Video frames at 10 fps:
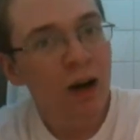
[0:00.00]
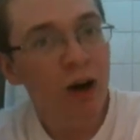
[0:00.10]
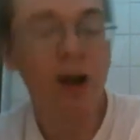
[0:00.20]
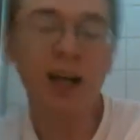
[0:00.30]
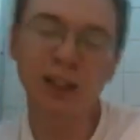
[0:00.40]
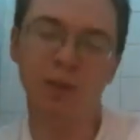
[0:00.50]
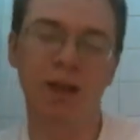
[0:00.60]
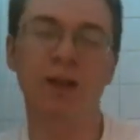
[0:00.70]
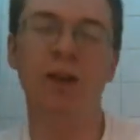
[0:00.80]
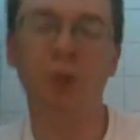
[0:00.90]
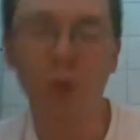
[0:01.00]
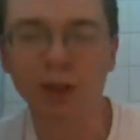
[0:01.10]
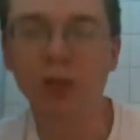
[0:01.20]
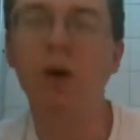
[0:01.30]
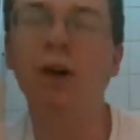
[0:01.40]
Her husband
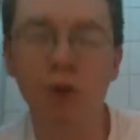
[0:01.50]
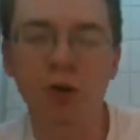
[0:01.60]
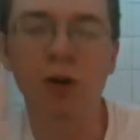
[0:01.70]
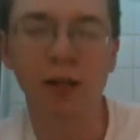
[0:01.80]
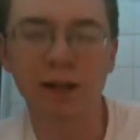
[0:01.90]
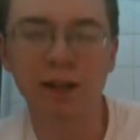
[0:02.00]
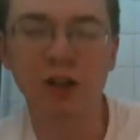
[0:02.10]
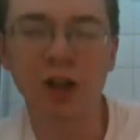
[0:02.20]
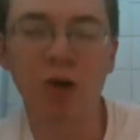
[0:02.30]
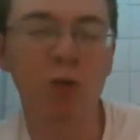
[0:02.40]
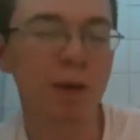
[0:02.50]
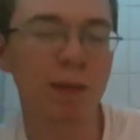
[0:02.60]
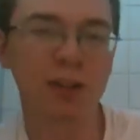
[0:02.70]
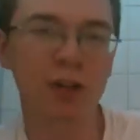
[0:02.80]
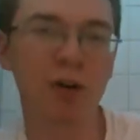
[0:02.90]
was the one who created the show. We
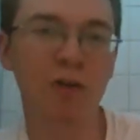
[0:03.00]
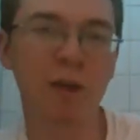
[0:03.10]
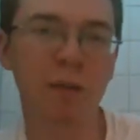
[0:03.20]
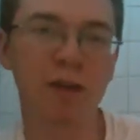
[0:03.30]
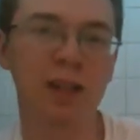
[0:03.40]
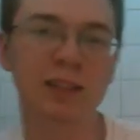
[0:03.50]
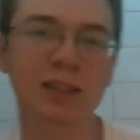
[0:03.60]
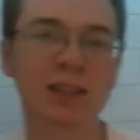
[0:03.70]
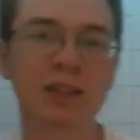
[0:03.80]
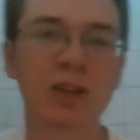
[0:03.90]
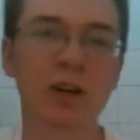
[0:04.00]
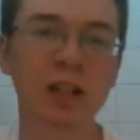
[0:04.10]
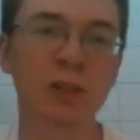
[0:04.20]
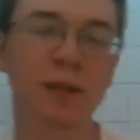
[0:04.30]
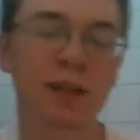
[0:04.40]
must all remember this. This is her
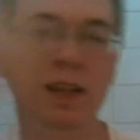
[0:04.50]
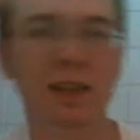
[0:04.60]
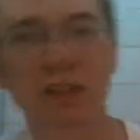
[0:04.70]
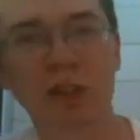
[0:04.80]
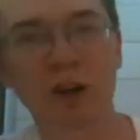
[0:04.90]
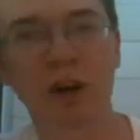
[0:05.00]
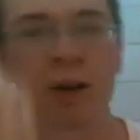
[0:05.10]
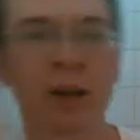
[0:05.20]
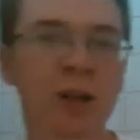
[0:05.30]
husband, this is her.